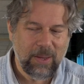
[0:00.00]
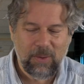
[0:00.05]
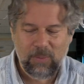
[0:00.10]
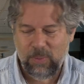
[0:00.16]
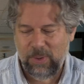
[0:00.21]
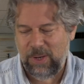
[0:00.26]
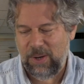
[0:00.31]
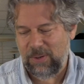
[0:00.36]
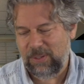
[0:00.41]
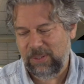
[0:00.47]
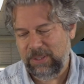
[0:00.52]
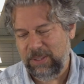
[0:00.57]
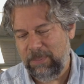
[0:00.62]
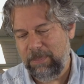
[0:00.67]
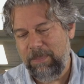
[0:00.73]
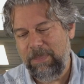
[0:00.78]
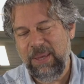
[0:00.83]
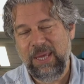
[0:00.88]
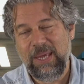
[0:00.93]
We heard a little
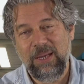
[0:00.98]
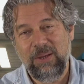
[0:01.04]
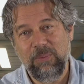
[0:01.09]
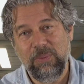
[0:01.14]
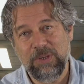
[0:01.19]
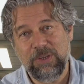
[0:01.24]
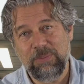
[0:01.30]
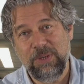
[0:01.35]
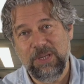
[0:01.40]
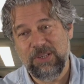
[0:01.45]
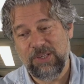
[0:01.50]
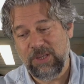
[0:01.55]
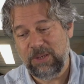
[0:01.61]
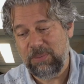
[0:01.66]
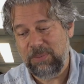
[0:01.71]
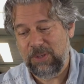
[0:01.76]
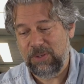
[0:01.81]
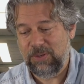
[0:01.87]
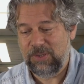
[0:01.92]
bing, which means the
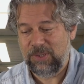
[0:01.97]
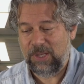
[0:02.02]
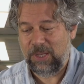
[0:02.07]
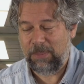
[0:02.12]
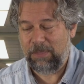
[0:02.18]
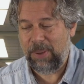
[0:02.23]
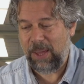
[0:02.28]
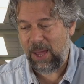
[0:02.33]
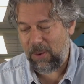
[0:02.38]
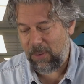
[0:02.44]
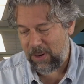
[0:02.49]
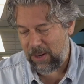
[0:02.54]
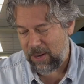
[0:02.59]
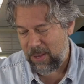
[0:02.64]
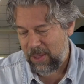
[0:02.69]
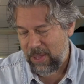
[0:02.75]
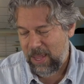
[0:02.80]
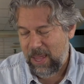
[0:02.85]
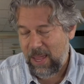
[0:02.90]
computer's saying power.
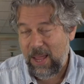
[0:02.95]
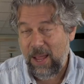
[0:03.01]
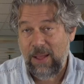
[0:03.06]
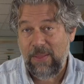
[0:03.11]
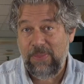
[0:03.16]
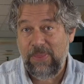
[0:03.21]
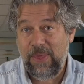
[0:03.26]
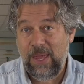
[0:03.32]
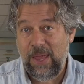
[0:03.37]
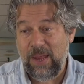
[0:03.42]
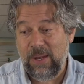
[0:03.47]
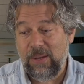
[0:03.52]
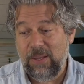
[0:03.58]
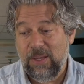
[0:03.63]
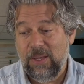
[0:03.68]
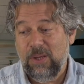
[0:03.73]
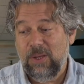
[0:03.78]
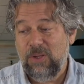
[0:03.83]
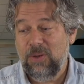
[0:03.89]
And then
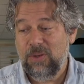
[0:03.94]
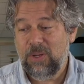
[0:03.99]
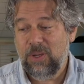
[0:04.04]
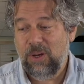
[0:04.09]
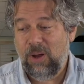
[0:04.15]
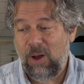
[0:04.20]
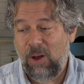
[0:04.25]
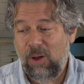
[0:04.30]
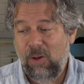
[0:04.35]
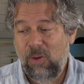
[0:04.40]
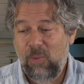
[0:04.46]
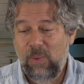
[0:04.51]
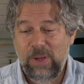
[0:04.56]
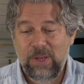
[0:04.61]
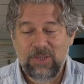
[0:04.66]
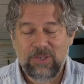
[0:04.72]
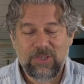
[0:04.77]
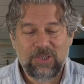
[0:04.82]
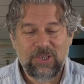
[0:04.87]
you can
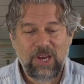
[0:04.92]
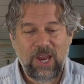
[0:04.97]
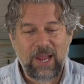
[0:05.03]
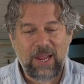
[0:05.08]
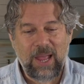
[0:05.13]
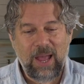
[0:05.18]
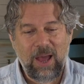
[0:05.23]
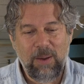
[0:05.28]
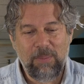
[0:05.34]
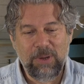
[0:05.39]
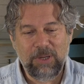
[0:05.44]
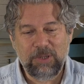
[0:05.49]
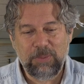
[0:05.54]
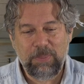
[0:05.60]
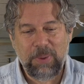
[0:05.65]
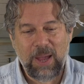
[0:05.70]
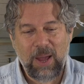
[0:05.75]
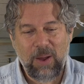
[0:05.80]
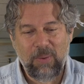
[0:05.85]
always check how much
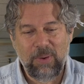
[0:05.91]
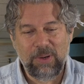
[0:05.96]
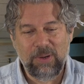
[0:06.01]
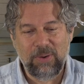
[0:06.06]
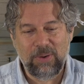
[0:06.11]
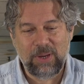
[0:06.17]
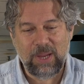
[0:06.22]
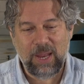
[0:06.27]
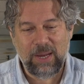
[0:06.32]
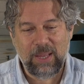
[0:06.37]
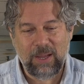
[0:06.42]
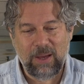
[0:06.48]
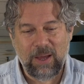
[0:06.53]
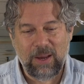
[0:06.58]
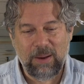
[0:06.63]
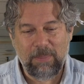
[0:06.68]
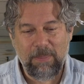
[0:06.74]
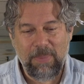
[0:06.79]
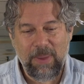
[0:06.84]
power you're getting
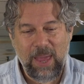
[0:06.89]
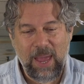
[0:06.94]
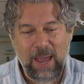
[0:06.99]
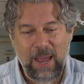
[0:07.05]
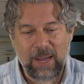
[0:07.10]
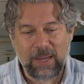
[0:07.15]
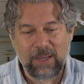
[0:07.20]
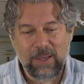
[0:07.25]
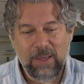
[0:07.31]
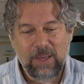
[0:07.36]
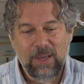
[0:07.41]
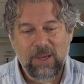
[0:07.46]
on a Mac.